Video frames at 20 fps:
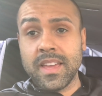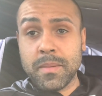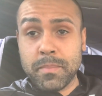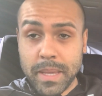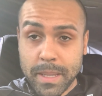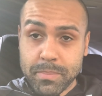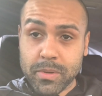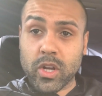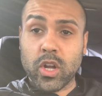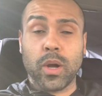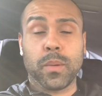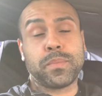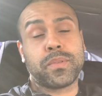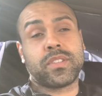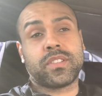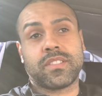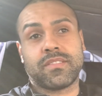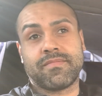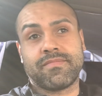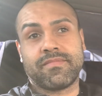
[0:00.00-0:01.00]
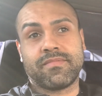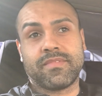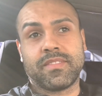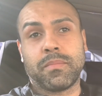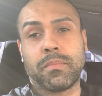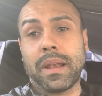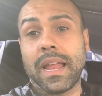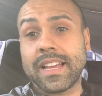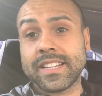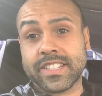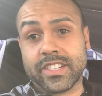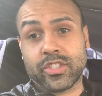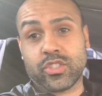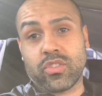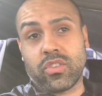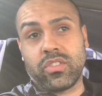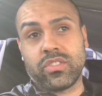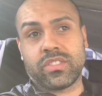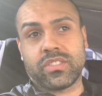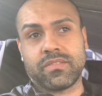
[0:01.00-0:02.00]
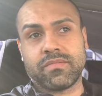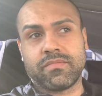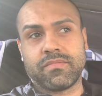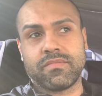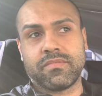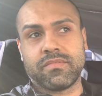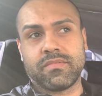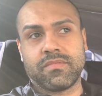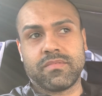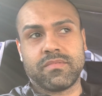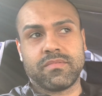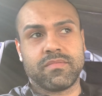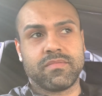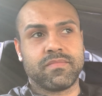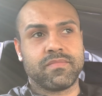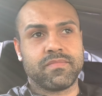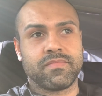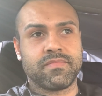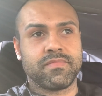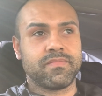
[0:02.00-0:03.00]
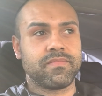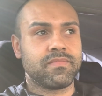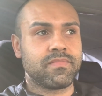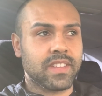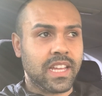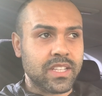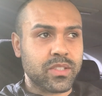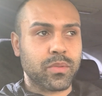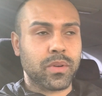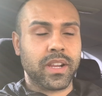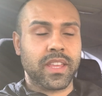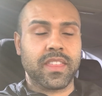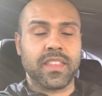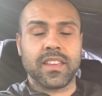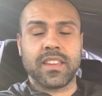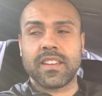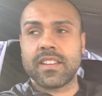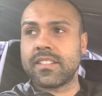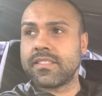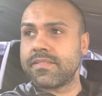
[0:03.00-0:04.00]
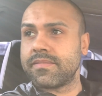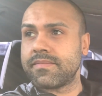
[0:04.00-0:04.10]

paper cups plastic straws that's what i think